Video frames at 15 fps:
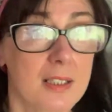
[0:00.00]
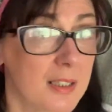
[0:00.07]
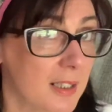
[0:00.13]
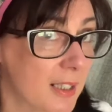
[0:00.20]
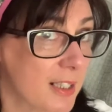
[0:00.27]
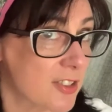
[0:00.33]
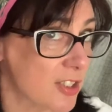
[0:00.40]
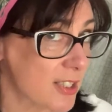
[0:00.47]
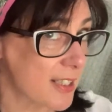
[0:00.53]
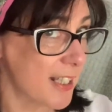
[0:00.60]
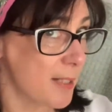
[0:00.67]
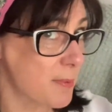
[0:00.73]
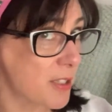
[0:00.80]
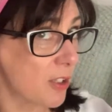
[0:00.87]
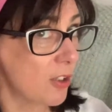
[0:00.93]
it just
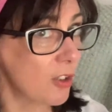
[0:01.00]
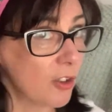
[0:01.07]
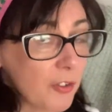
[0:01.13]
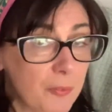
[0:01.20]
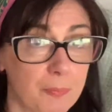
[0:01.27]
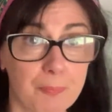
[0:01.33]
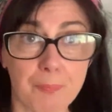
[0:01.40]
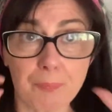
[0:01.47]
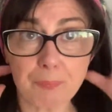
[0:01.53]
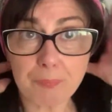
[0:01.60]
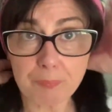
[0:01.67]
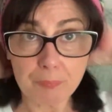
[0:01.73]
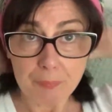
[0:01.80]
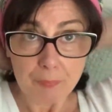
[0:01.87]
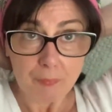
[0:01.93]
keeps it on.
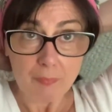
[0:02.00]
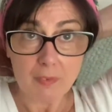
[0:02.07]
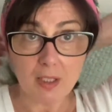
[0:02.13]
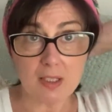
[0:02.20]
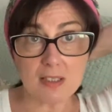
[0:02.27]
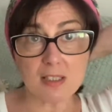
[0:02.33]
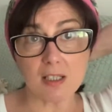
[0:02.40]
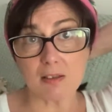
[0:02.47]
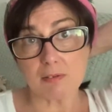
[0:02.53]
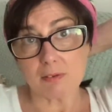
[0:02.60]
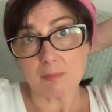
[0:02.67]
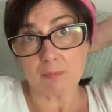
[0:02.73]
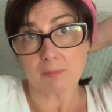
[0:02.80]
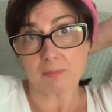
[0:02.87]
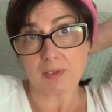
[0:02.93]
So
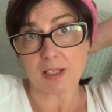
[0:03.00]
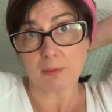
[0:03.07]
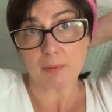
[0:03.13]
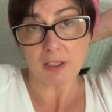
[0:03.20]
there we